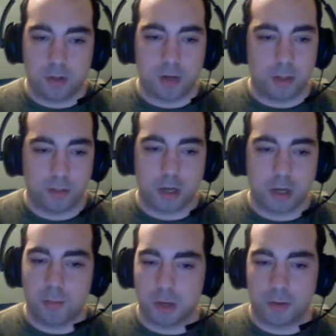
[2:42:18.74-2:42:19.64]
coming
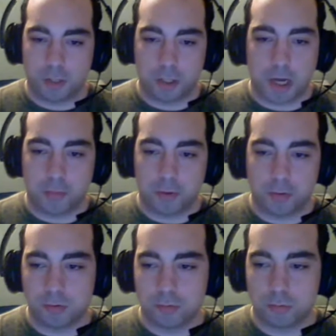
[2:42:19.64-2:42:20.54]
up on the chapel
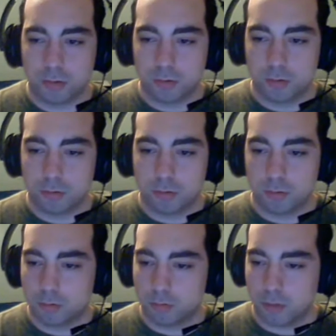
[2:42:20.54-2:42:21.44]
now,